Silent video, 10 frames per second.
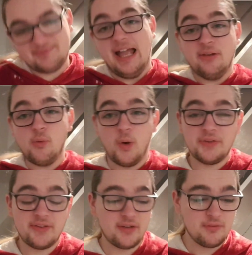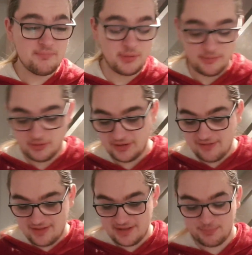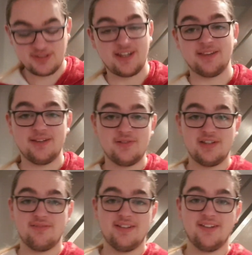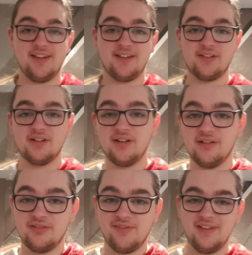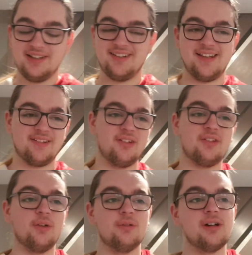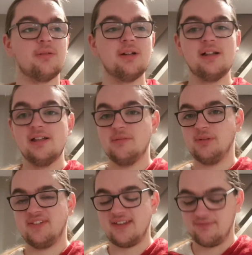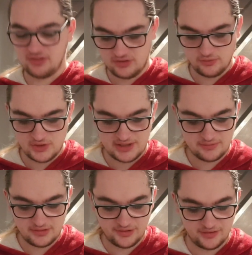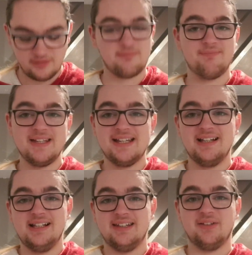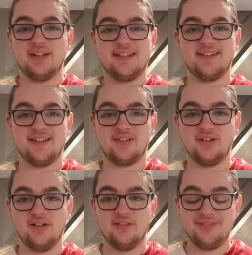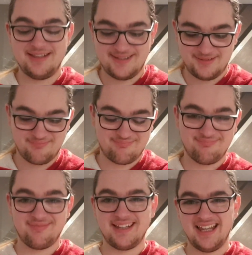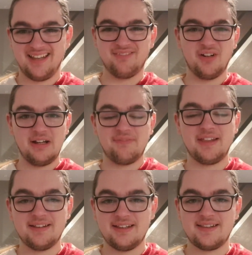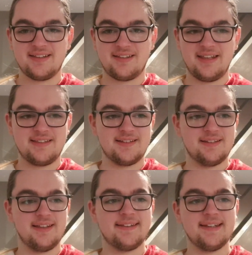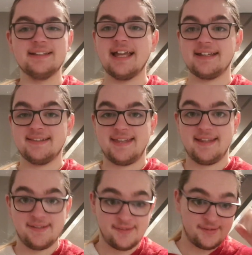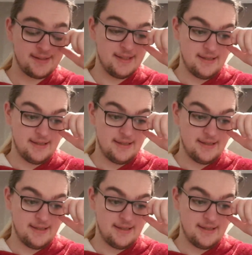I don't want to, but I'm going to give it the percentage and give it a 6.5. I feel like 6 is too low, but 7 is too generous, so it's going to get a 6.5. I think it's a select taste.